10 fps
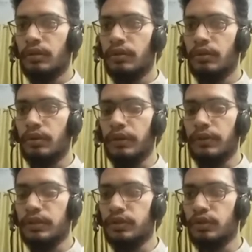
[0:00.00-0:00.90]
So it
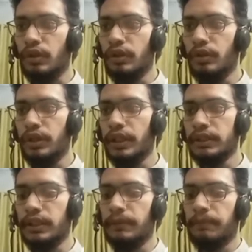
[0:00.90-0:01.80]
will sort your
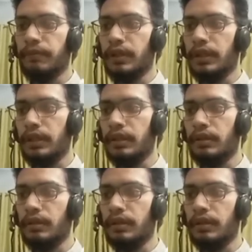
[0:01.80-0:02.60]
dataset, and